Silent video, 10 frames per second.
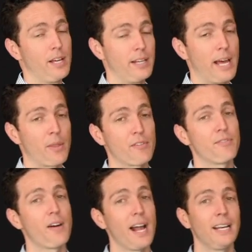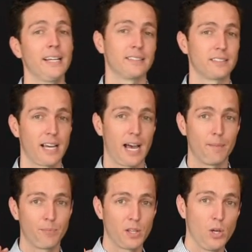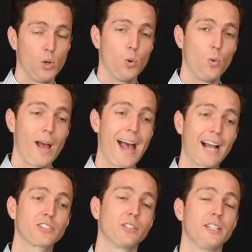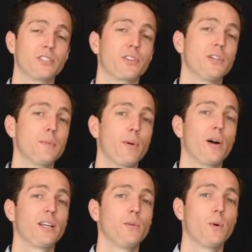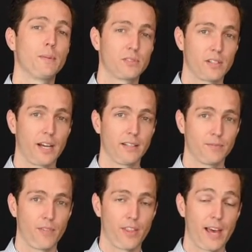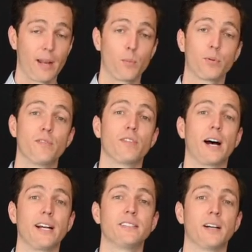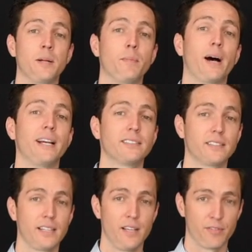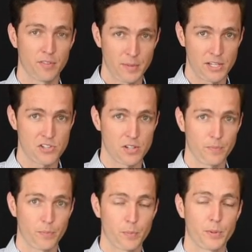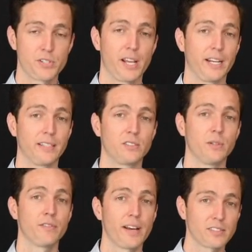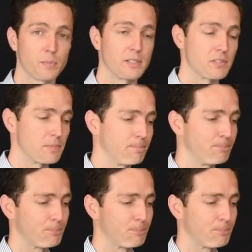Now the Finance tab actually is a third-party website that provides unbiased information pertaining to investments.